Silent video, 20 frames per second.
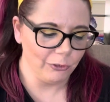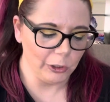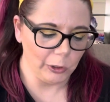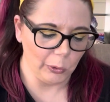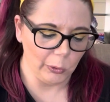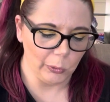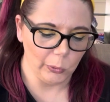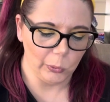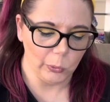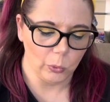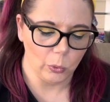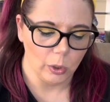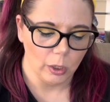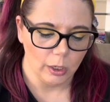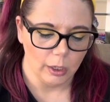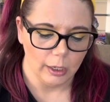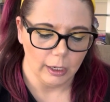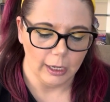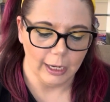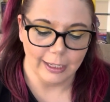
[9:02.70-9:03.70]
you
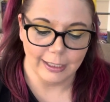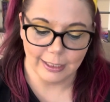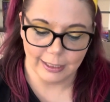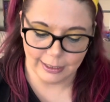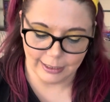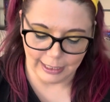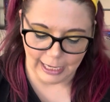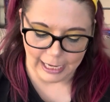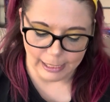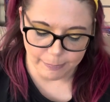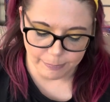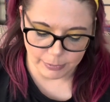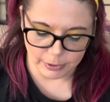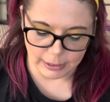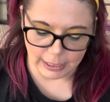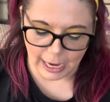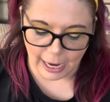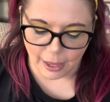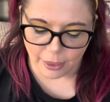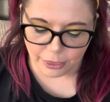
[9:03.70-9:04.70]
escaped
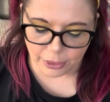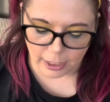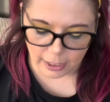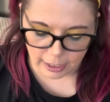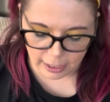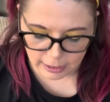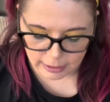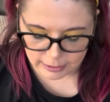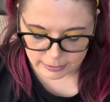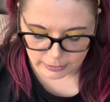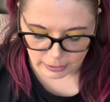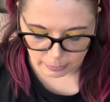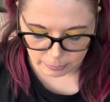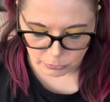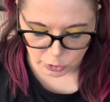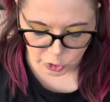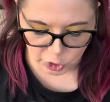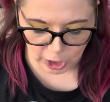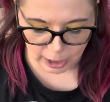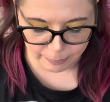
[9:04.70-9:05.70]
death in some
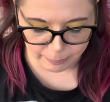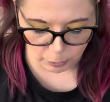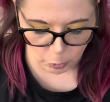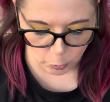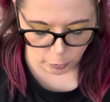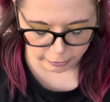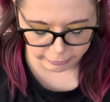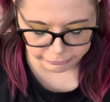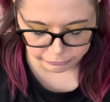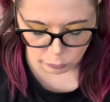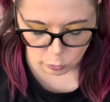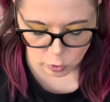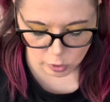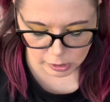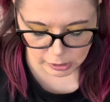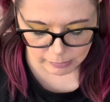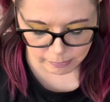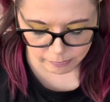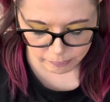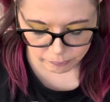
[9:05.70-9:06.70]
shape or
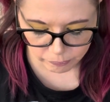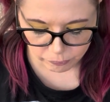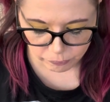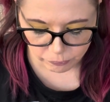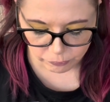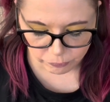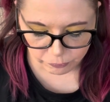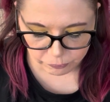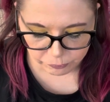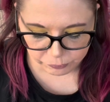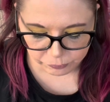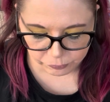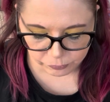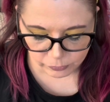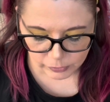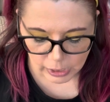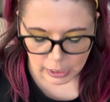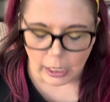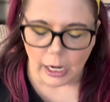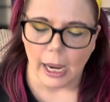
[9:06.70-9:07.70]
form.
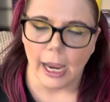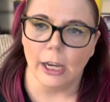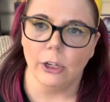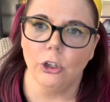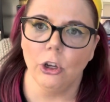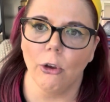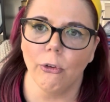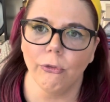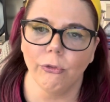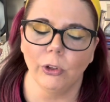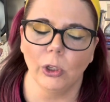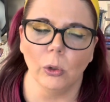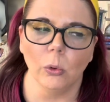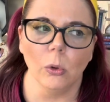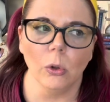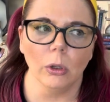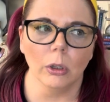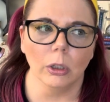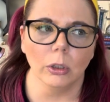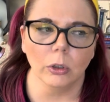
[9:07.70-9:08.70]
And you
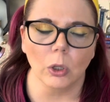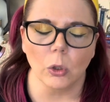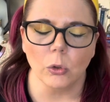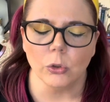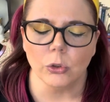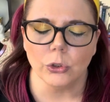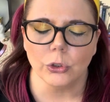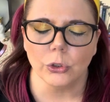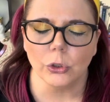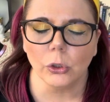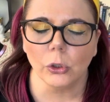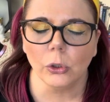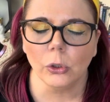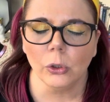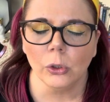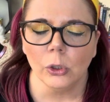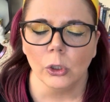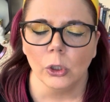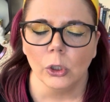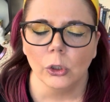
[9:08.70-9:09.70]
feel closer
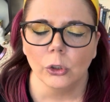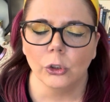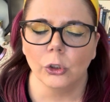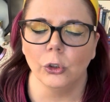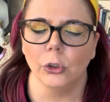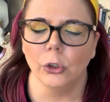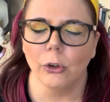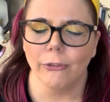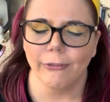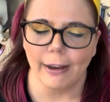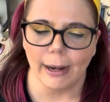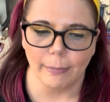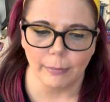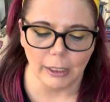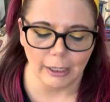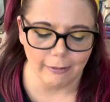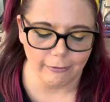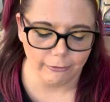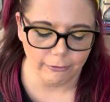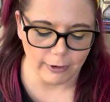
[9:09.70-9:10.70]
to your
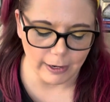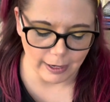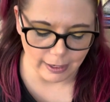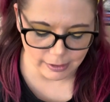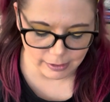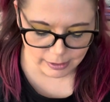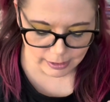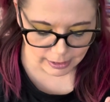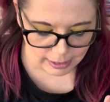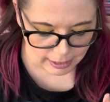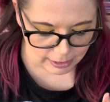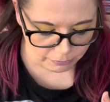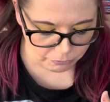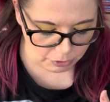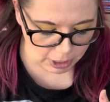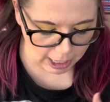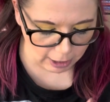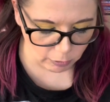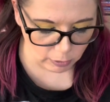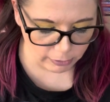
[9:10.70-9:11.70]
family and friends.
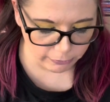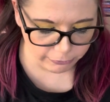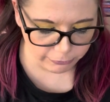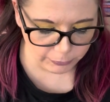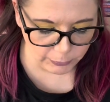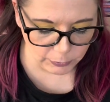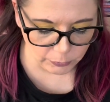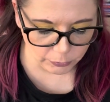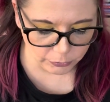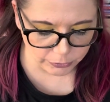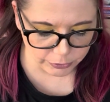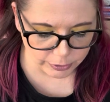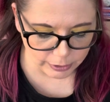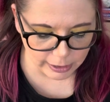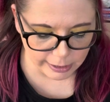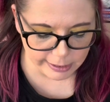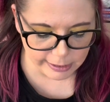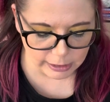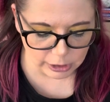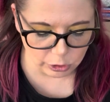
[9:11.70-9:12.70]
Now it feels
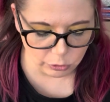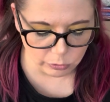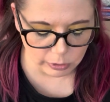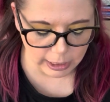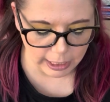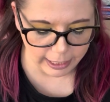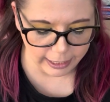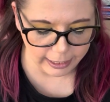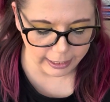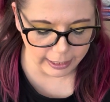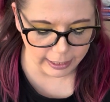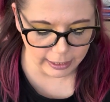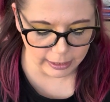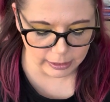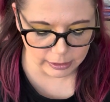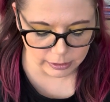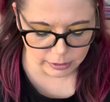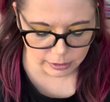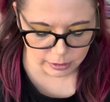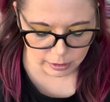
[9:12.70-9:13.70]
like you
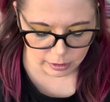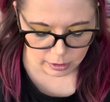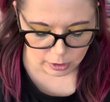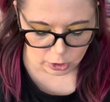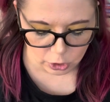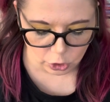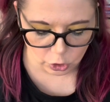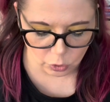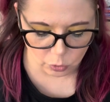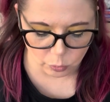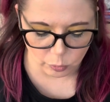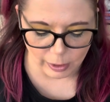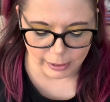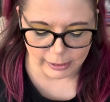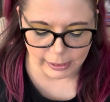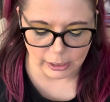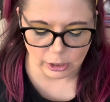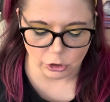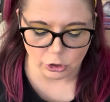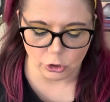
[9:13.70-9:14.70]
can, you're
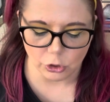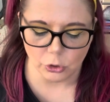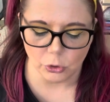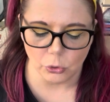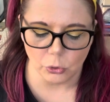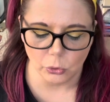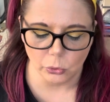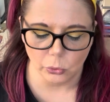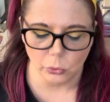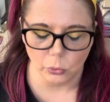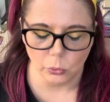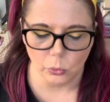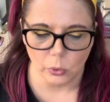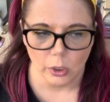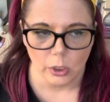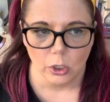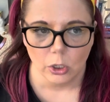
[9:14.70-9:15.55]
ready to